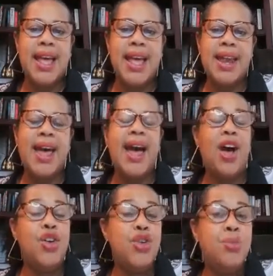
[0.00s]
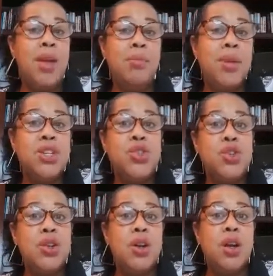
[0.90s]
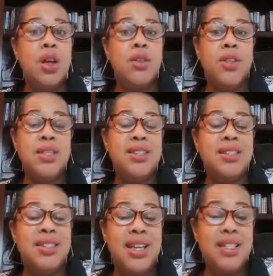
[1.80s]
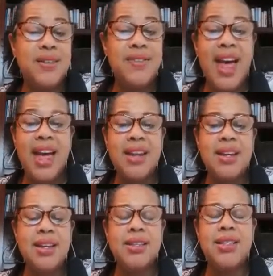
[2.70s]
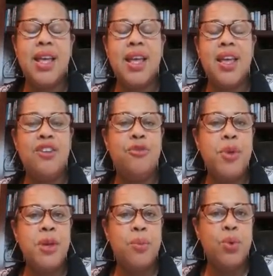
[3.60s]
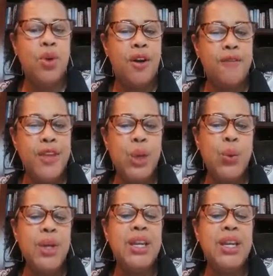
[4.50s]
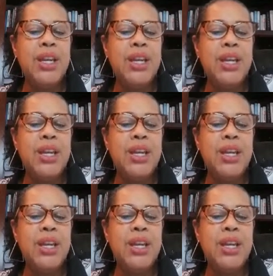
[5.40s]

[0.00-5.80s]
And how you may measure the success of that is if people are viewing it,